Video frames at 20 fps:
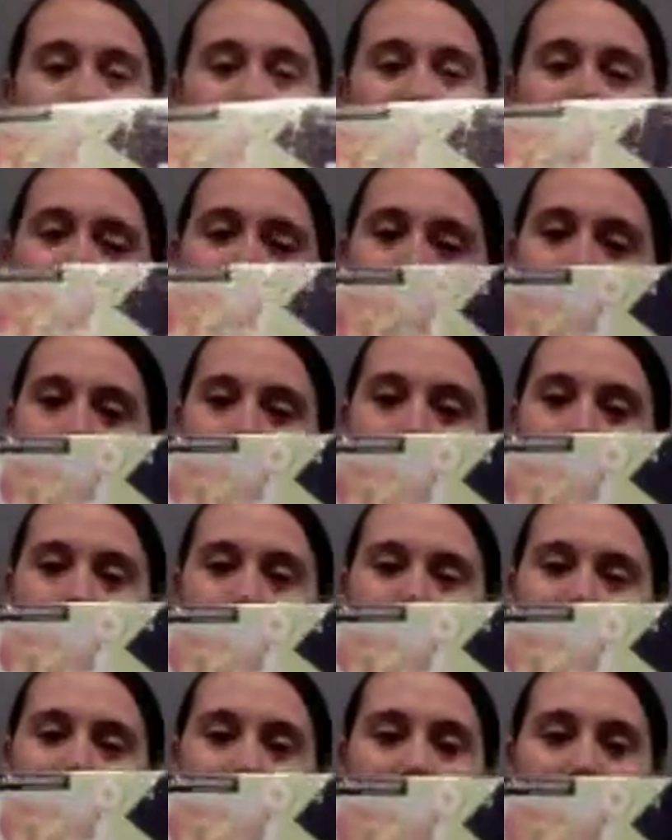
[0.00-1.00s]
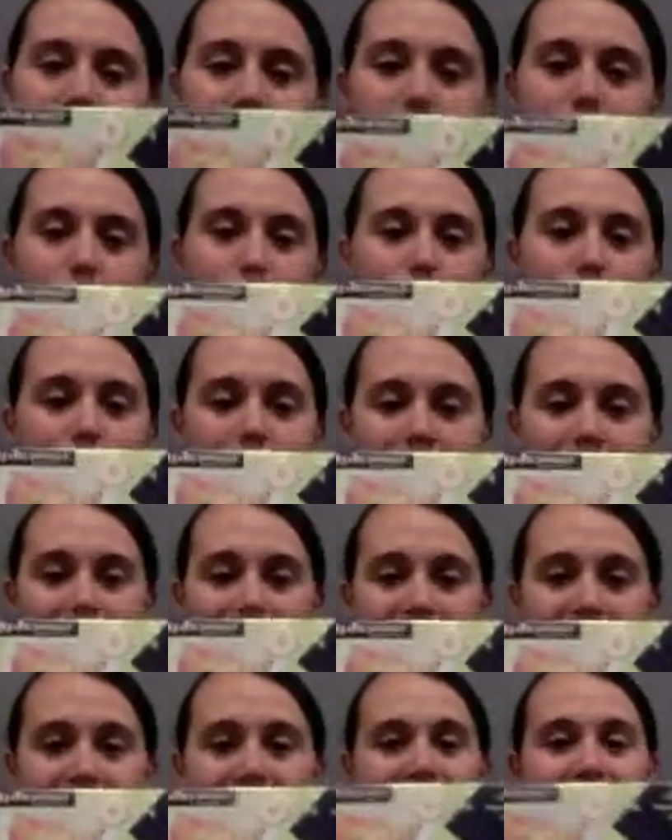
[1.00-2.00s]
like 4 feet by 4
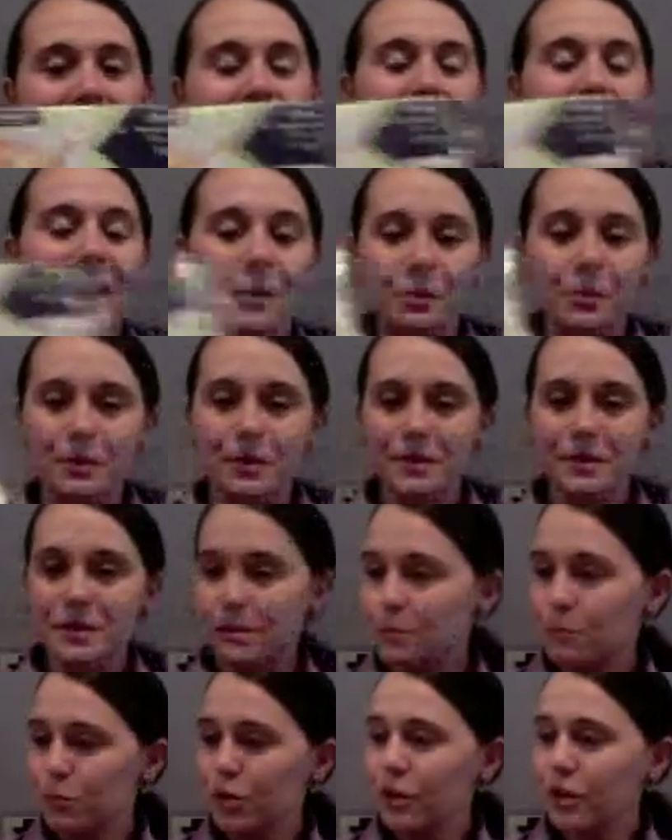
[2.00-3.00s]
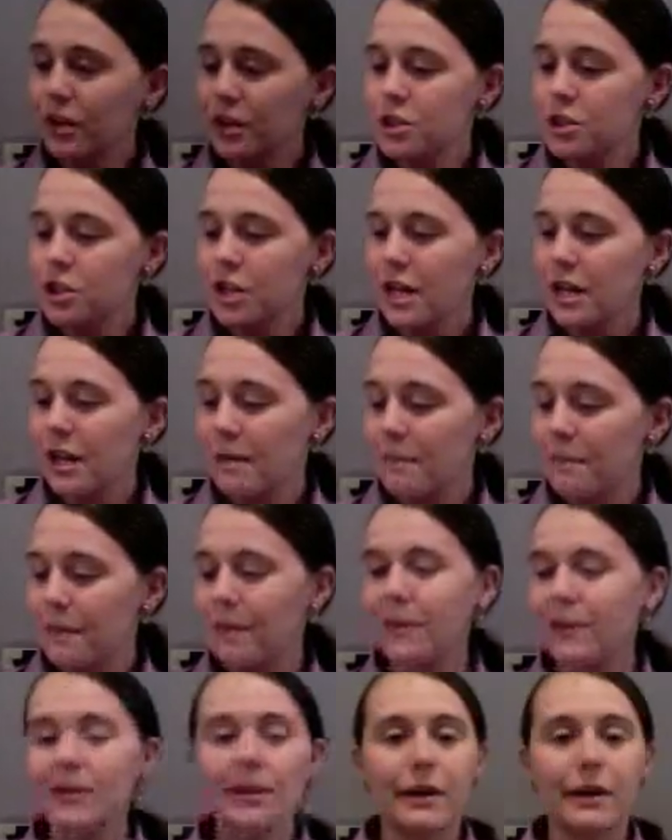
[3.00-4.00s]
feet. And it was really cheap,
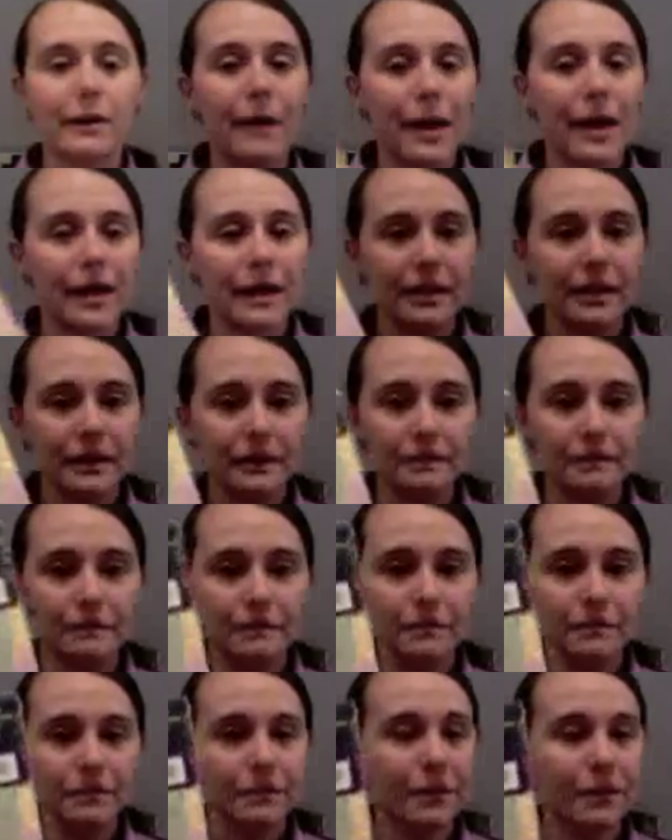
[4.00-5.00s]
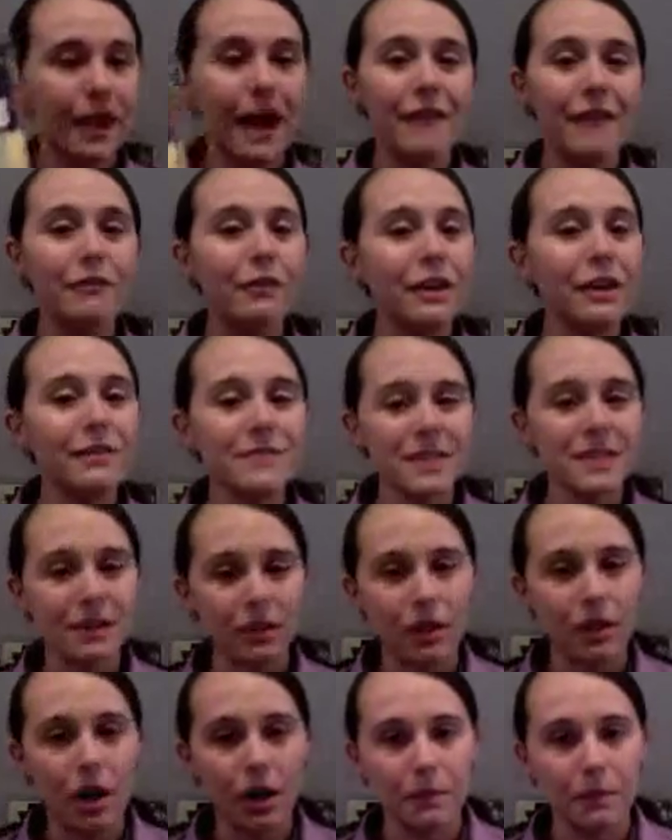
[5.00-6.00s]
and, I've lived in a
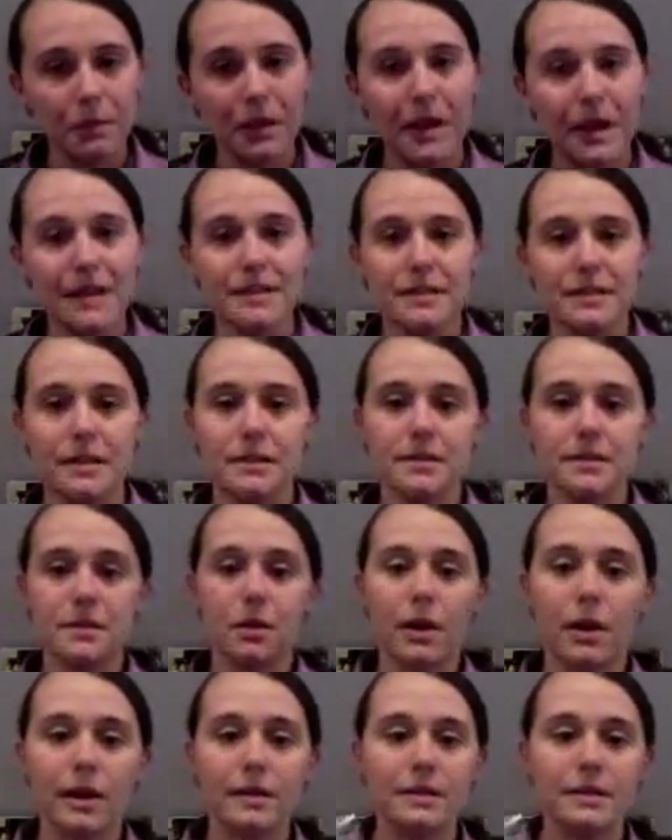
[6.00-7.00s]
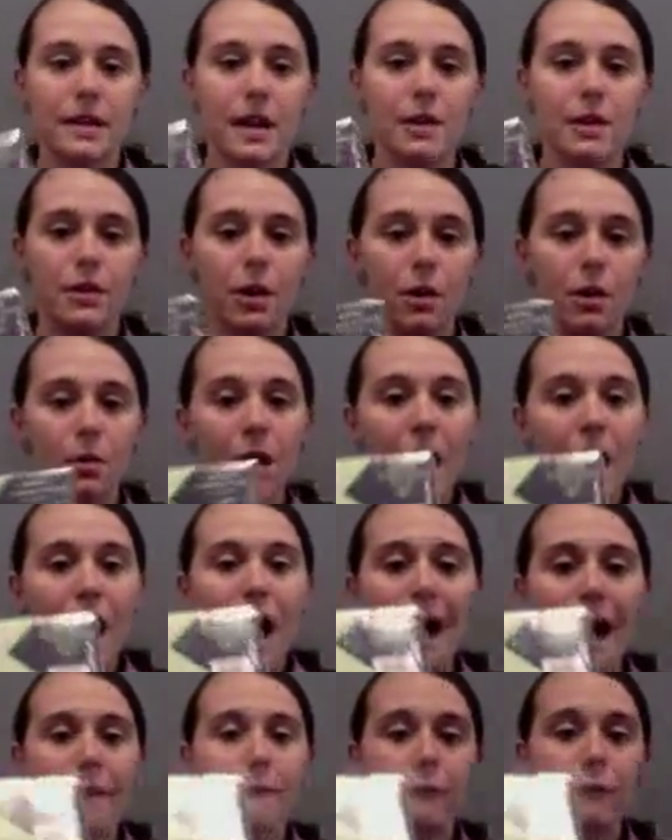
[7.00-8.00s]
lot of places, so I could say,
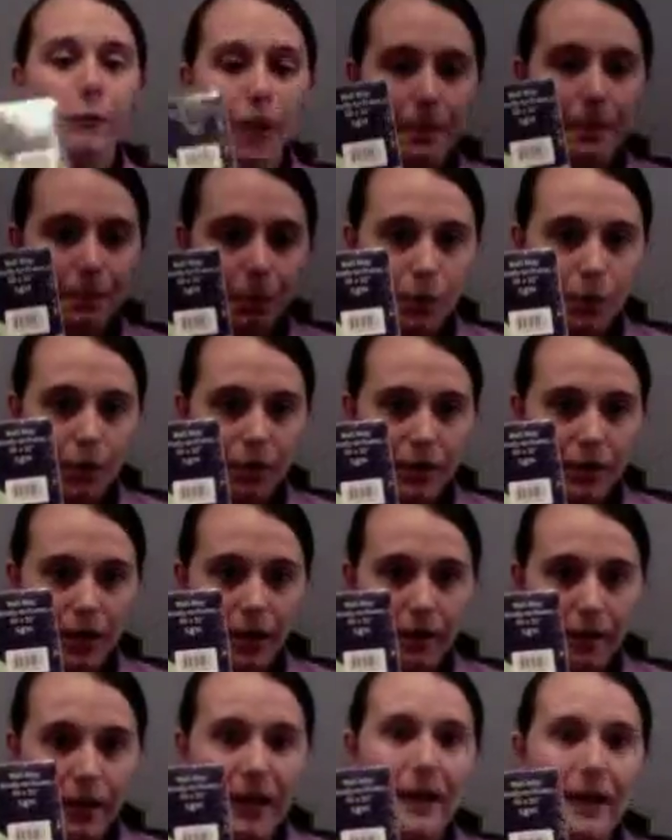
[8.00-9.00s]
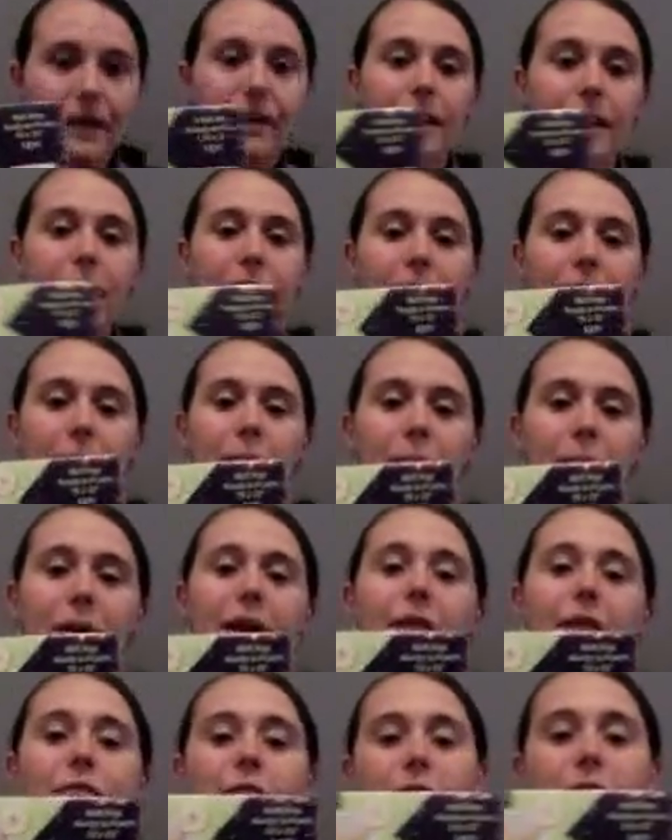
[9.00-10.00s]
I'm from North Carolina, but
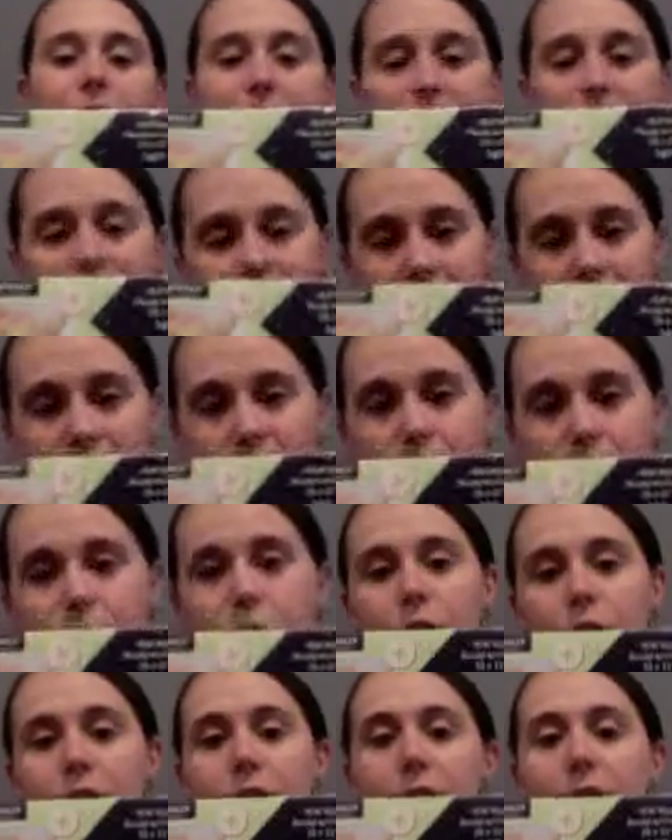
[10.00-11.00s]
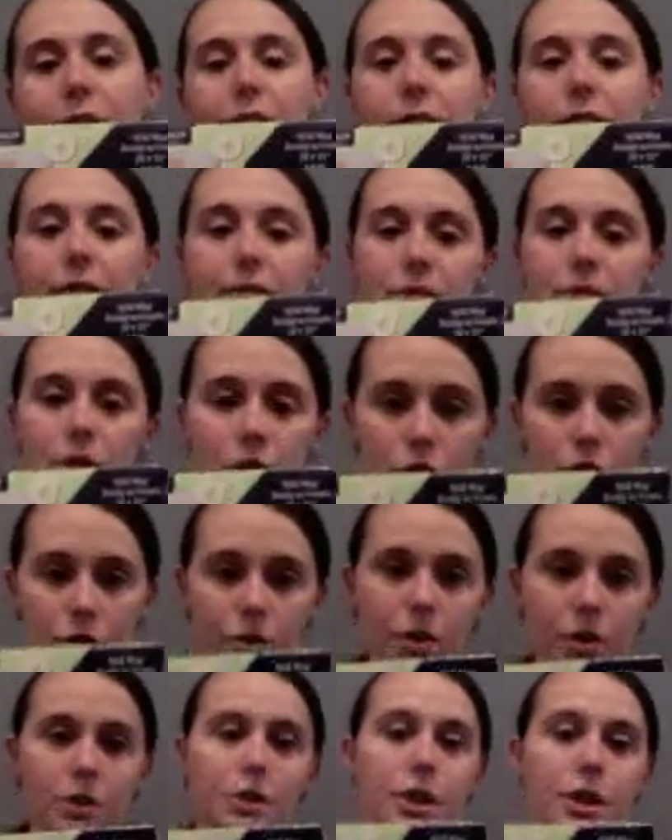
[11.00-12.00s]
I've lived in California, I've lived in
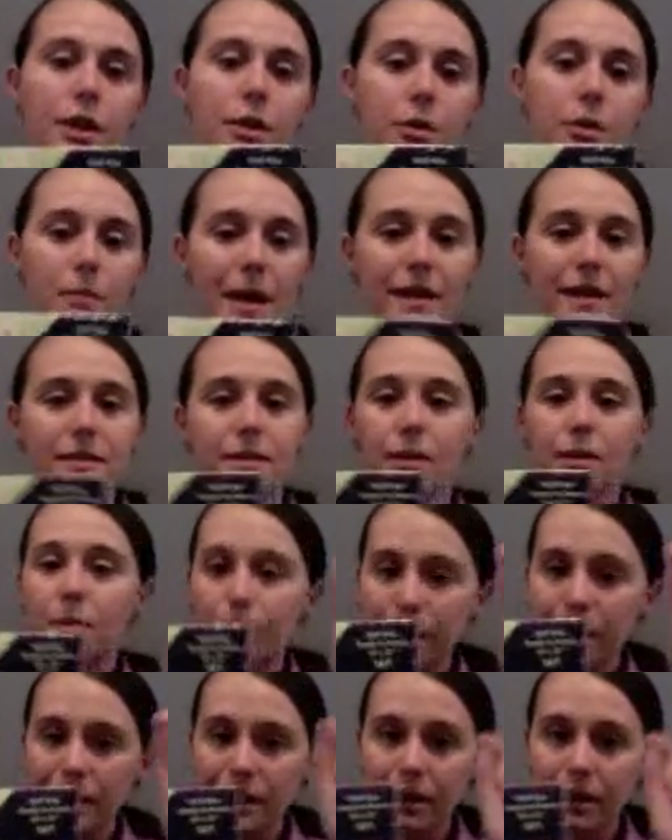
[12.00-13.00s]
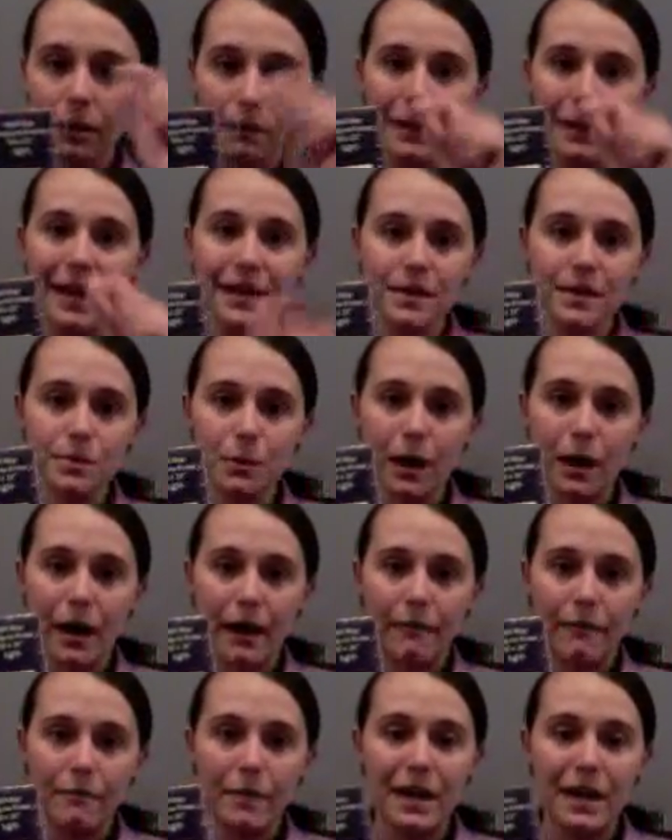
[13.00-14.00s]
Georgia and New Mexico, and put little pins where
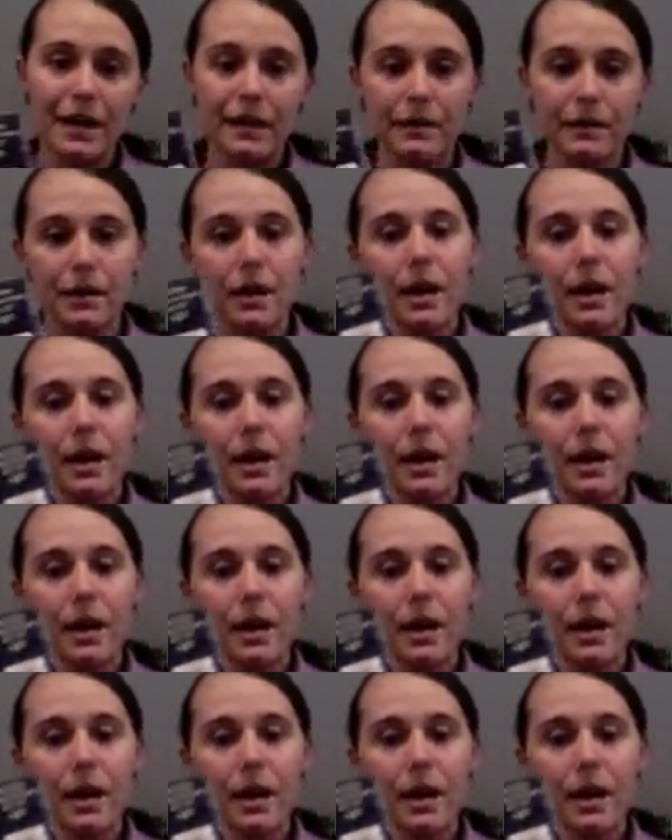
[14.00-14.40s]
I've been.